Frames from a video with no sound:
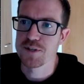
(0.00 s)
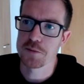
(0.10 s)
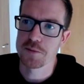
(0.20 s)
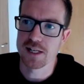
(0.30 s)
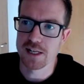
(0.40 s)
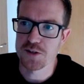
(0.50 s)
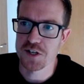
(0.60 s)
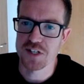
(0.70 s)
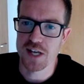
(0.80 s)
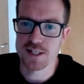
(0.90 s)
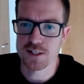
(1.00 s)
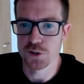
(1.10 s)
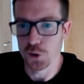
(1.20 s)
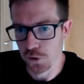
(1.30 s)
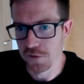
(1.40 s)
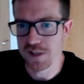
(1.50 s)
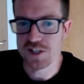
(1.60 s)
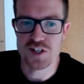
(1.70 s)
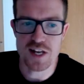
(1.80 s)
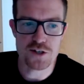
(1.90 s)
Just to be clear, as I said, not all of
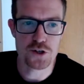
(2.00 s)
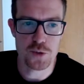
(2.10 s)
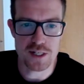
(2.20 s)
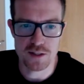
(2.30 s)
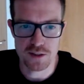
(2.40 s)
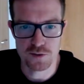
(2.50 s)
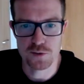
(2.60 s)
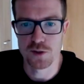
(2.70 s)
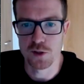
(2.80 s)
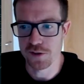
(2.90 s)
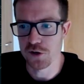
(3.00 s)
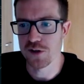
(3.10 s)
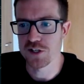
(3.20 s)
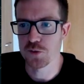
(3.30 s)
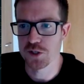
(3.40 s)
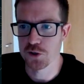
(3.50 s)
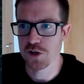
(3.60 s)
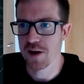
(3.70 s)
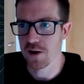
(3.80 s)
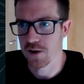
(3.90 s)
this is Entra Suite. A lot of the new features we're
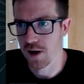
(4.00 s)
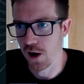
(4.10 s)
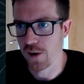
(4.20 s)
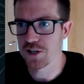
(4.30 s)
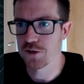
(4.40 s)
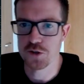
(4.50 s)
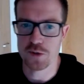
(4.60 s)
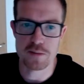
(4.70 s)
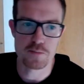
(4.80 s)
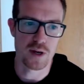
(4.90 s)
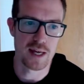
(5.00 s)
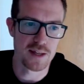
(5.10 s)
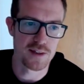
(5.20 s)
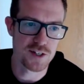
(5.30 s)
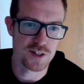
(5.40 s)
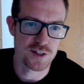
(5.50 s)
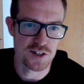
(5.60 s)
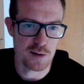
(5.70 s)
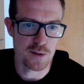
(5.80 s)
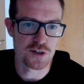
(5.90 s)
talking about are Entra Suite, but here there's
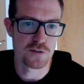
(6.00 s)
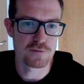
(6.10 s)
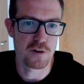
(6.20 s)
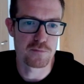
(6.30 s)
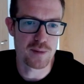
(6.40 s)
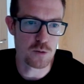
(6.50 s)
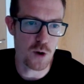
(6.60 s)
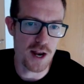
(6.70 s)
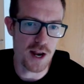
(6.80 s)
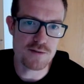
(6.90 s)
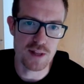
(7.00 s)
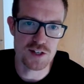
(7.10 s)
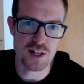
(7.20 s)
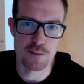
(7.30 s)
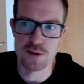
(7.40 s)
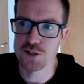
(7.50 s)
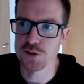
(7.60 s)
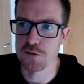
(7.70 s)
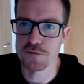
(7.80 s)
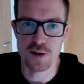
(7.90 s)
elements of P1, there's
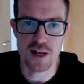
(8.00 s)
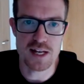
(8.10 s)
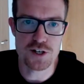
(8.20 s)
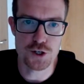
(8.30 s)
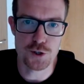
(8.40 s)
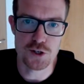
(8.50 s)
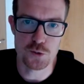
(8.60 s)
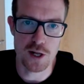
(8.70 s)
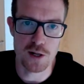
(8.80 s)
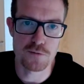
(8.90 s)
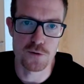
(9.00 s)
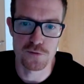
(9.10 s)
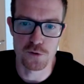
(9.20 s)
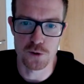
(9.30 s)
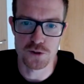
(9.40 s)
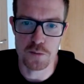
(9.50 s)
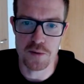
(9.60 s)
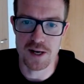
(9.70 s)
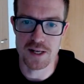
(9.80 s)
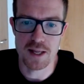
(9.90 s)
elements of Intune as well for
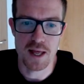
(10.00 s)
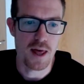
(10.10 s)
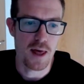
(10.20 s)
autopilot.